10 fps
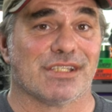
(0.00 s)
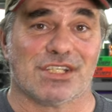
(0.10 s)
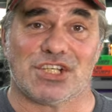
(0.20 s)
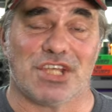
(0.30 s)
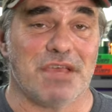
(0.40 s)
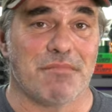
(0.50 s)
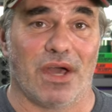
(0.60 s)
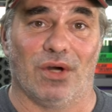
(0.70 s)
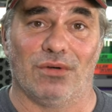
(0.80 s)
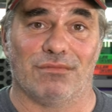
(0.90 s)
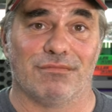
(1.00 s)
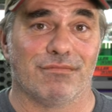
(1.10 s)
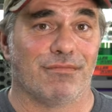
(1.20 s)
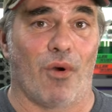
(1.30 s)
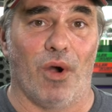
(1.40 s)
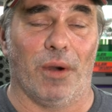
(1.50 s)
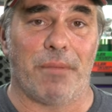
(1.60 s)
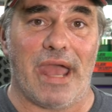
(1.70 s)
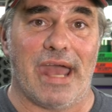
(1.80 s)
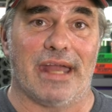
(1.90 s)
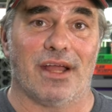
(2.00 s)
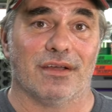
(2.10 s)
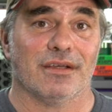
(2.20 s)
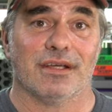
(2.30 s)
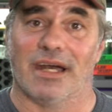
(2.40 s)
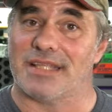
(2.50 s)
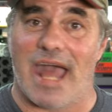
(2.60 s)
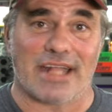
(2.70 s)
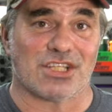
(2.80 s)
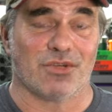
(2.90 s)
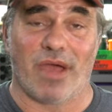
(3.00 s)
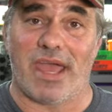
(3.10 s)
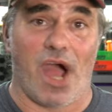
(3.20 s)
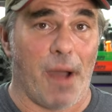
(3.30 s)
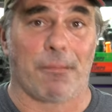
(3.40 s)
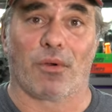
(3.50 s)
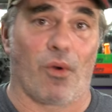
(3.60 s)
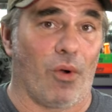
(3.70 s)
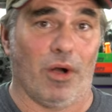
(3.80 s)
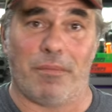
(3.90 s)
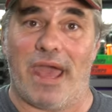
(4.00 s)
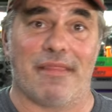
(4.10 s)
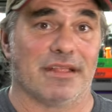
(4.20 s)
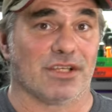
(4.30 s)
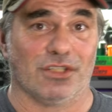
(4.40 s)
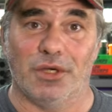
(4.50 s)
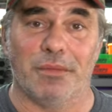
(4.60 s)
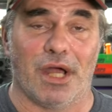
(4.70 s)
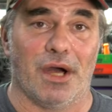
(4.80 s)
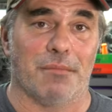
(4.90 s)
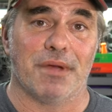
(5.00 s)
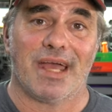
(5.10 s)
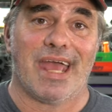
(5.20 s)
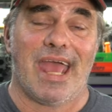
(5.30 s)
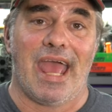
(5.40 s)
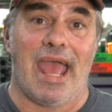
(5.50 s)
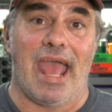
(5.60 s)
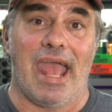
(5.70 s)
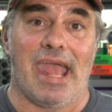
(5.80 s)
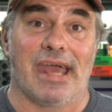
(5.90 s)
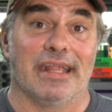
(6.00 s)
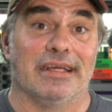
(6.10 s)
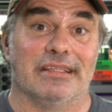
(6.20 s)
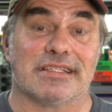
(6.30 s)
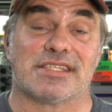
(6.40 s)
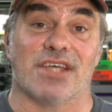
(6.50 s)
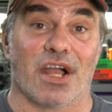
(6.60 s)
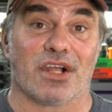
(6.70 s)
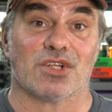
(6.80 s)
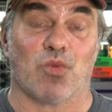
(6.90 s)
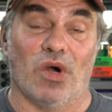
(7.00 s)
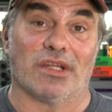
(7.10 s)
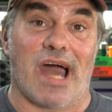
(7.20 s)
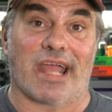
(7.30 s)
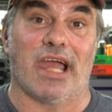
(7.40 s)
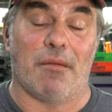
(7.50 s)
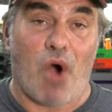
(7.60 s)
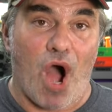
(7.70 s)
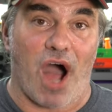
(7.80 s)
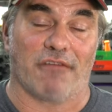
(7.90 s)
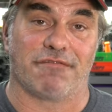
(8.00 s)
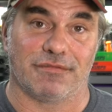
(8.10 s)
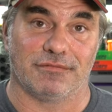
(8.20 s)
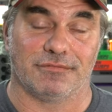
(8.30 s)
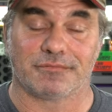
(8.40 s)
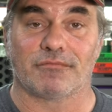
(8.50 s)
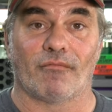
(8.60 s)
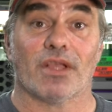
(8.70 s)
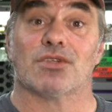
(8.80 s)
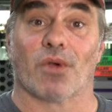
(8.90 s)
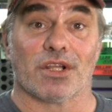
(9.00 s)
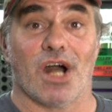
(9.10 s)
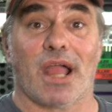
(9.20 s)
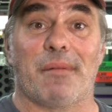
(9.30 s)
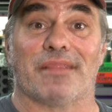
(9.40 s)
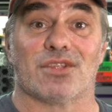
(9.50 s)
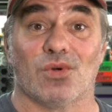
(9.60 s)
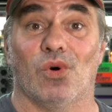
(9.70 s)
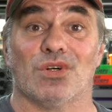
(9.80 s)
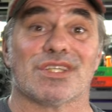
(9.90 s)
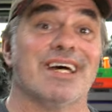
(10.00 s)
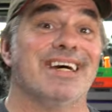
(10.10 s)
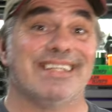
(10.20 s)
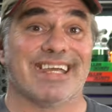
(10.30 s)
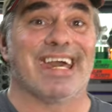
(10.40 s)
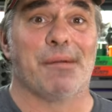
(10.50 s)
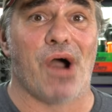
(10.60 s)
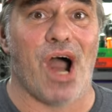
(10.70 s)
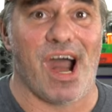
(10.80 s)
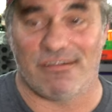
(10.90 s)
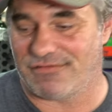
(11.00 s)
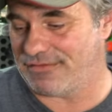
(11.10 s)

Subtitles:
sheet metal oil pan attached to a upper oil pan that's aluminum, and the suckers will not come off. So we're gonna talk about the tools to get them off.